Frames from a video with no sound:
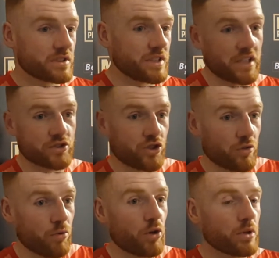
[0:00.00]
change
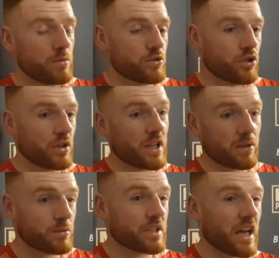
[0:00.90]
southpaw when he was doing that, and
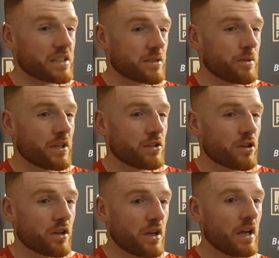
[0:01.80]
I was catching him here and
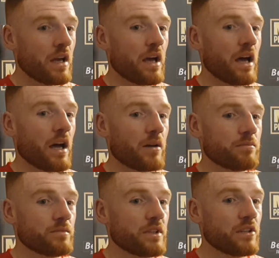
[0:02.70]
there.
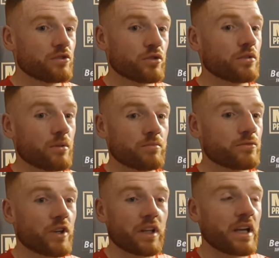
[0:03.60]
Um, so
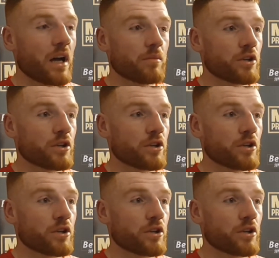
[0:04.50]
I'm really happy. I